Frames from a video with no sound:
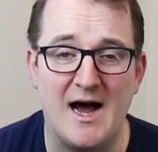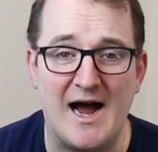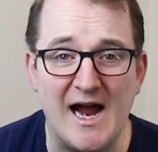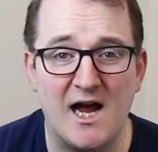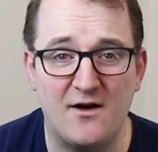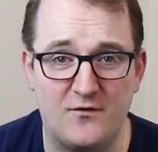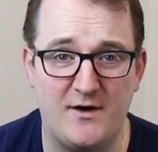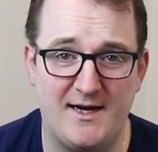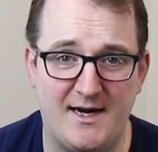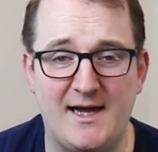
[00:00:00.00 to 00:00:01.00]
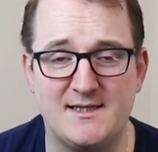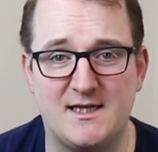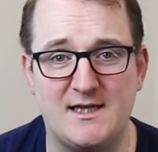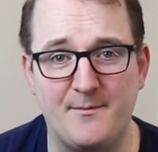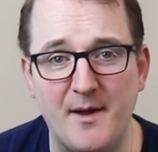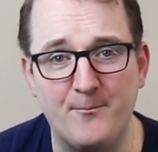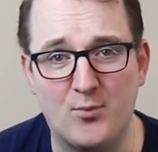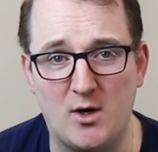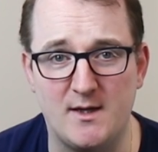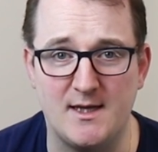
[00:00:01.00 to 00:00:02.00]
I have realized that the main
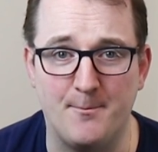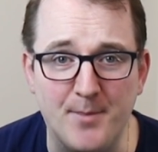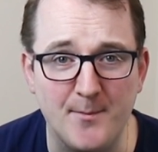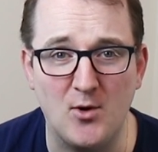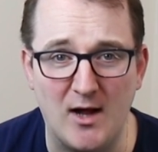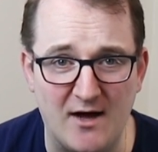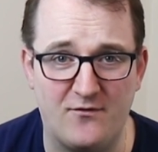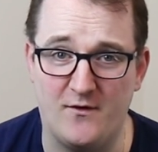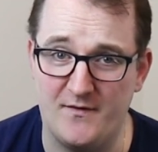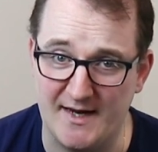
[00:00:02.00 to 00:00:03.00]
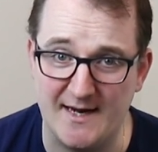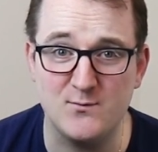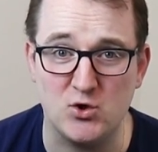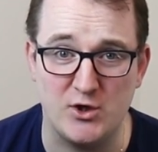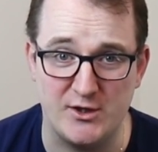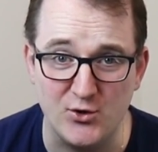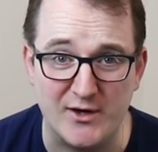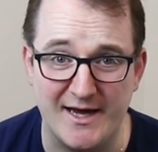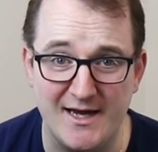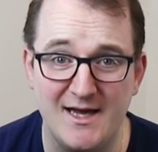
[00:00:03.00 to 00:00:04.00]
problem that people have when they come to the
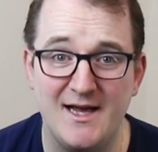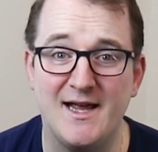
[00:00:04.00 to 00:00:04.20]
UK